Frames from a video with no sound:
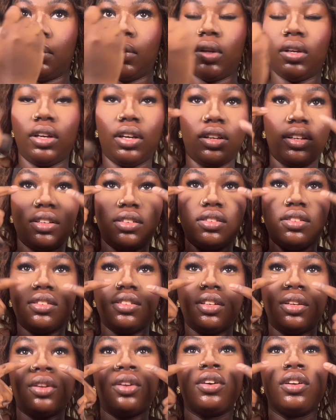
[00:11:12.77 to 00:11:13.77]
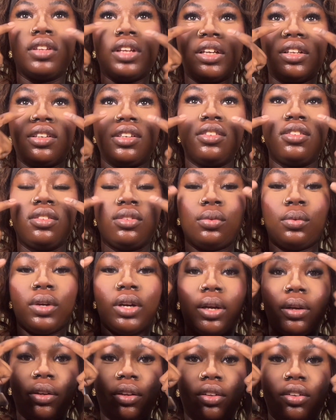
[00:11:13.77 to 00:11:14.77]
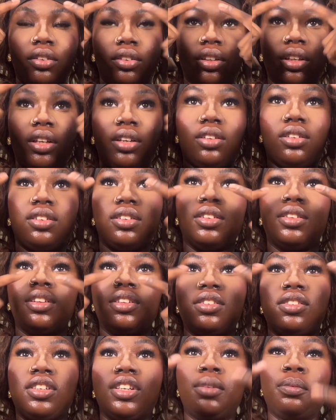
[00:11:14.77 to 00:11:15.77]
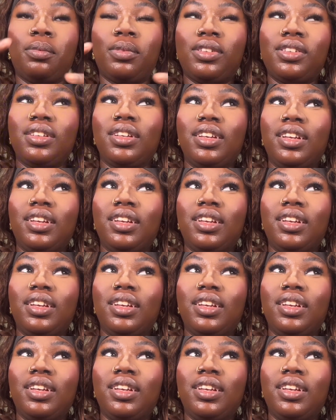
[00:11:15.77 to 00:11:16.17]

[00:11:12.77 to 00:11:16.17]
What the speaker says: And this is the look, like, this is what I, like, the tips.